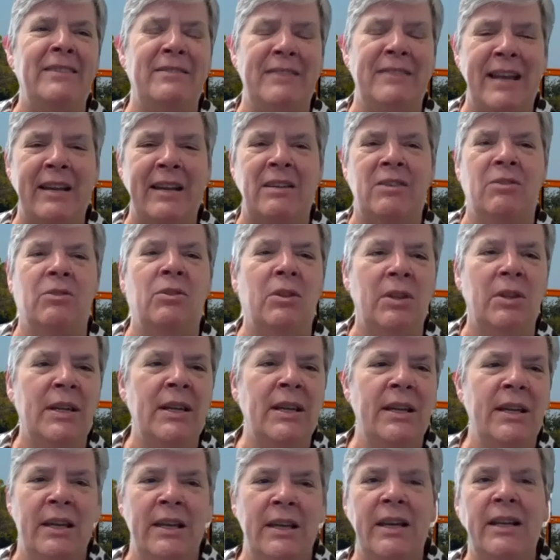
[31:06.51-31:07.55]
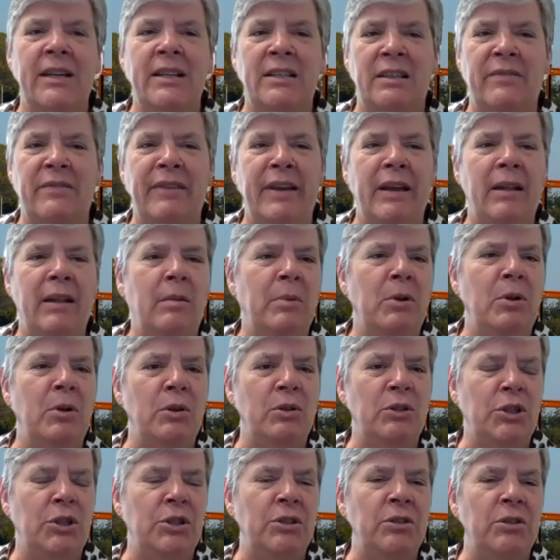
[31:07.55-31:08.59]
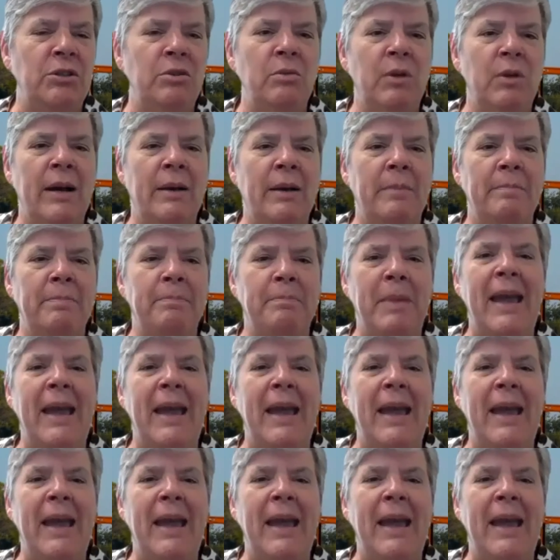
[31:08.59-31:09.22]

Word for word: cycle and is available to um,